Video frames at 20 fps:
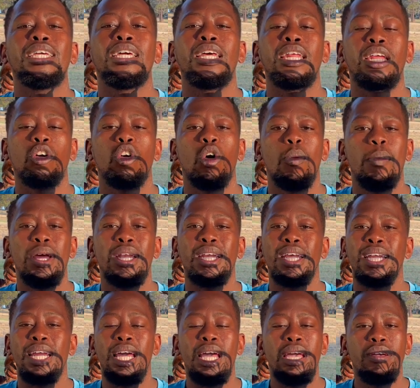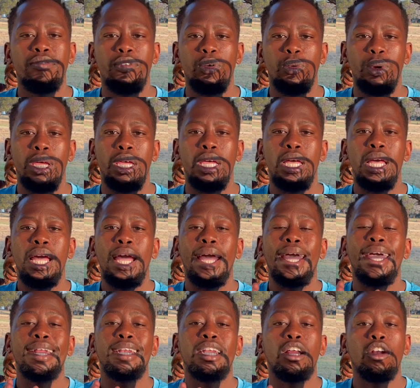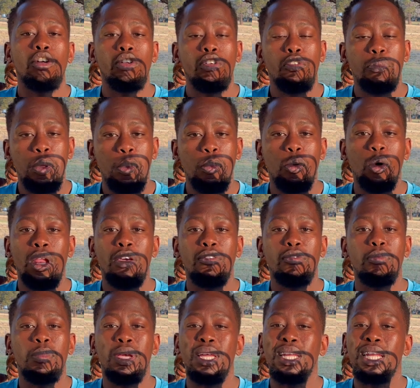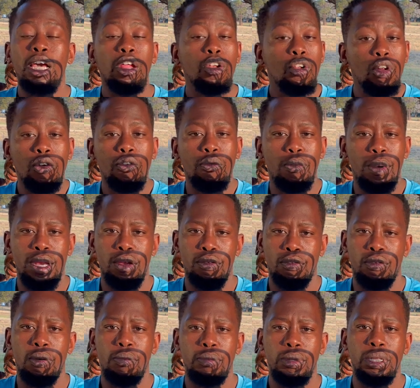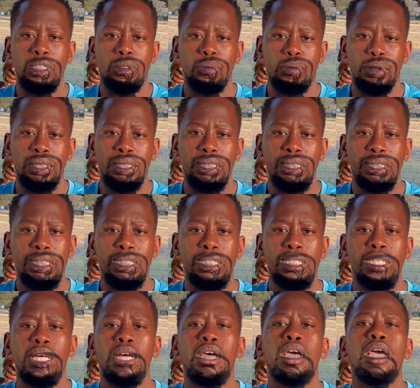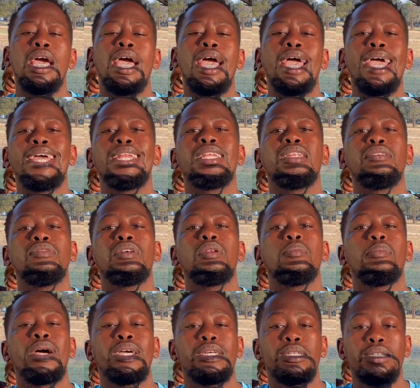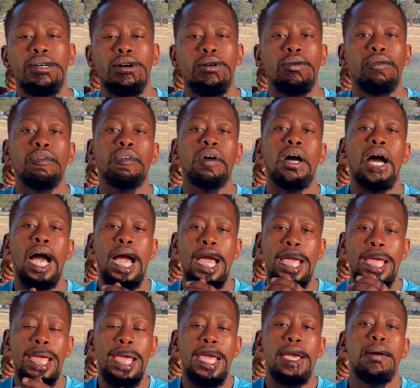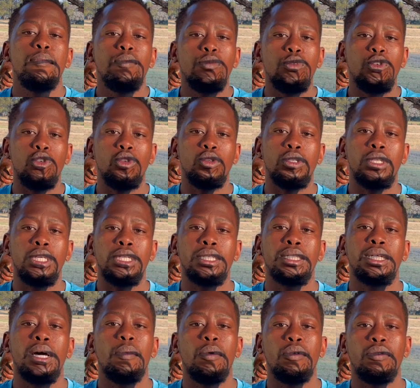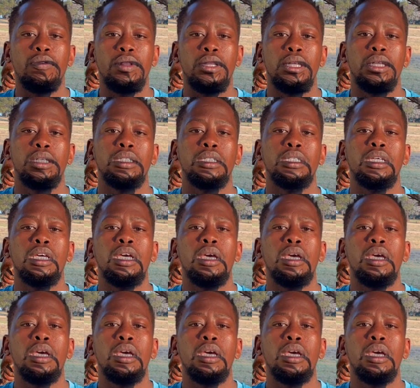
recommended everywhere, and a lot of people have made a lot of money from these businesses, and even myself, I am using some of these